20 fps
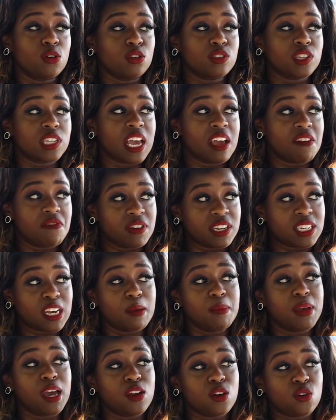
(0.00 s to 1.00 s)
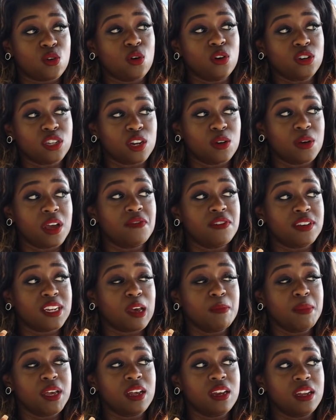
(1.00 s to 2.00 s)
because every time he had a cocktail or every
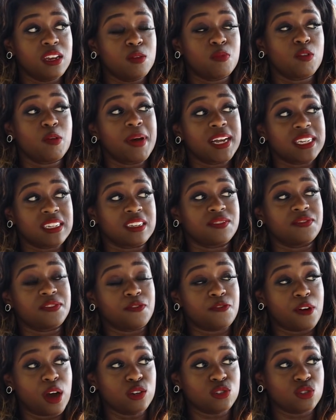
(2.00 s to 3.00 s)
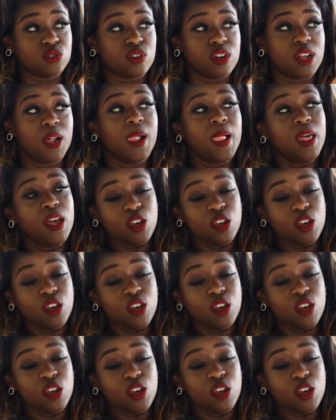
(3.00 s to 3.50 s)
time he had a diplomatic function,